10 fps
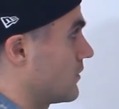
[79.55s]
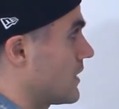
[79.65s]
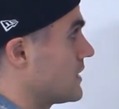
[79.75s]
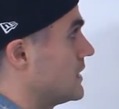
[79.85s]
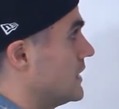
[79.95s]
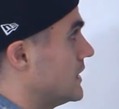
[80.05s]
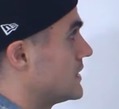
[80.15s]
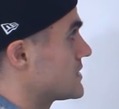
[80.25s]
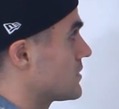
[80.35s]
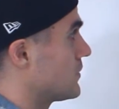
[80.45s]
right?
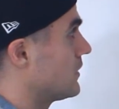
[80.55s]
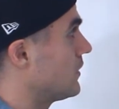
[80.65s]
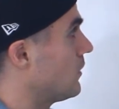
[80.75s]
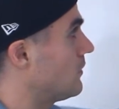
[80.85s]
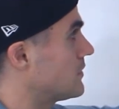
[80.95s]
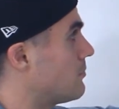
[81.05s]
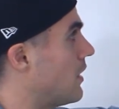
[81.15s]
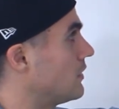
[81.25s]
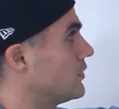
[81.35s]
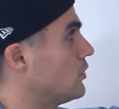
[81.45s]
So we don't know what the
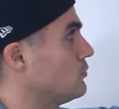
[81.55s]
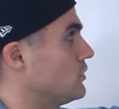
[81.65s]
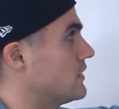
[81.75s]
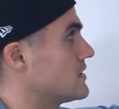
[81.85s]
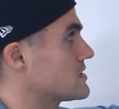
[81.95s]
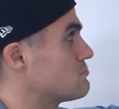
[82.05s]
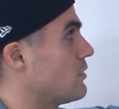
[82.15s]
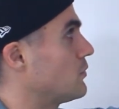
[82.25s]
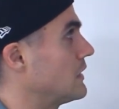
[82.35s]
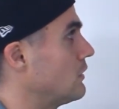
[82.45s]
polynomial is,
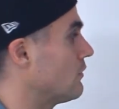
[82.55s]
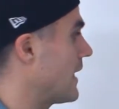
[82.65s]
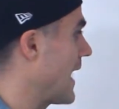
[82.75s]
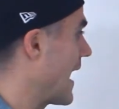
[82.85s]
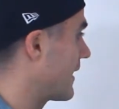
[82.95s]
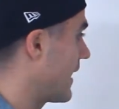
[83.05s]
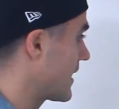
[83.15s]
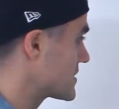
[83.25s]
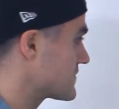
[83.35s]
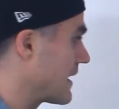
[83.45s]
but we know that at an
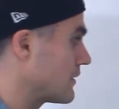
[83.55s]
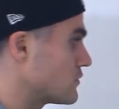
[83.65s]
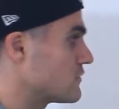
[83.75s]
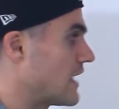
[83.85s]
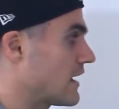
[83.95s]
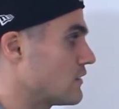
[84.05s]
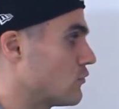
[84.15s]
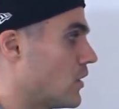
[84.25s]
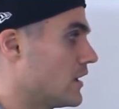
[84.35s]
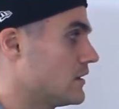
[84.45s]
x value of negative
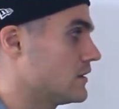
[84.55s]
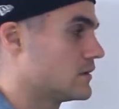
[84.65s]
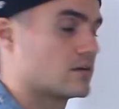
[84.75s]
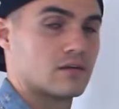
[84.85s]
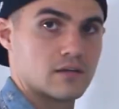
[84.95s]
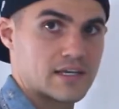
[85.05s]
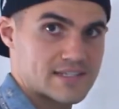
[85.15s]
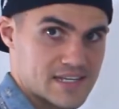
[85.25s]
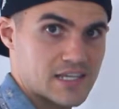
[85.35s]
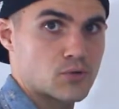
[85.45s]
1,
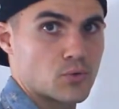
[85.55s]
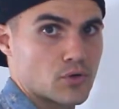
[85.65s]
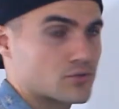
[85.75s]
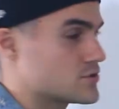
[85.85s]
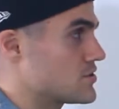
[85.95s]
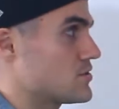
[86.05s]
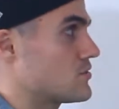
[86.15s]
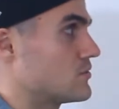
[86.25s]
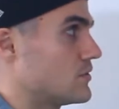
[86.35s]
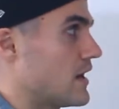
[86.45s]
it's equal
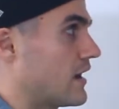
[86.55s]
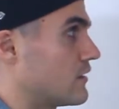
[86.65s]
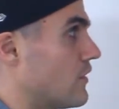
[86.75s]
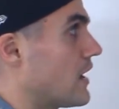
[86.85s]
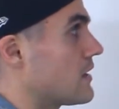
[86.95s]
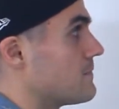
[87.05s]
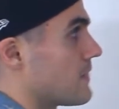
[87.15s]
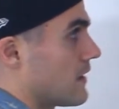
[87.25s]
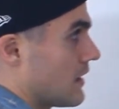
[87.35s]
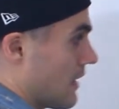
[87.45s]
to negative 8.
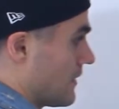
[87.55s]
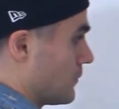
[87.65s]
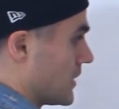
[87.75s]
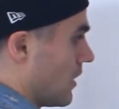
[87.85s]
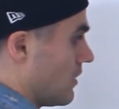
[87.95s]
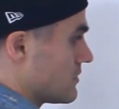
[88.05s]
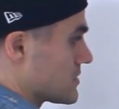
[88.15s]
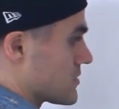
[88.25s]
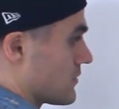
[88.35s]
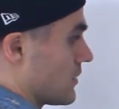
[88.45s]
Then we
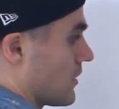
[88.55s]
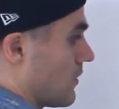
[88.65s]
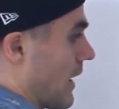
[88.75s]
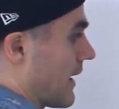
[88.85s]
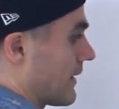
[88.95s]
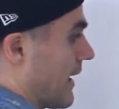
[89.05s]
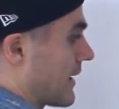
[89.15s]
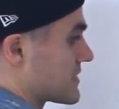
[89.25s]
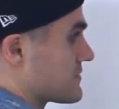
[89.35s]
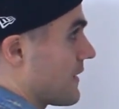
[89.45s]
also know at an
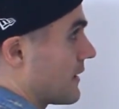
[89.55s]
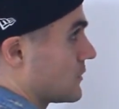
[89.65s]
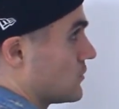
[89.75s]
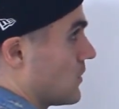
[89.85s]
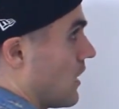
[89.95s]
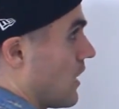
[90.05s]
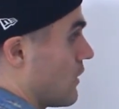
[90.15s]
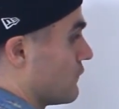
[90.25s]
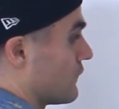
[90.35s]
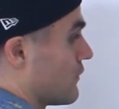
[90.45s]
x value
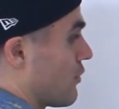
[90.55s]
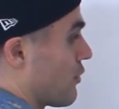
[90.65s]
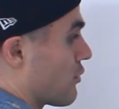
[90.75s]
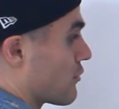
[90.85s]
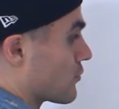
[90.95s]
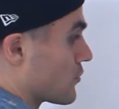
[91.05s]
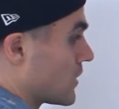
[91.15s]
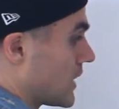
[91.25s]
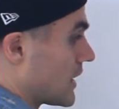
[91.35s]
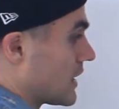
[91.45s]
of
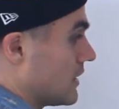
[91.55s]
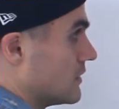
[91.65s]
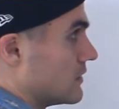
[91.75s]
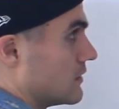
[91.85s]
3,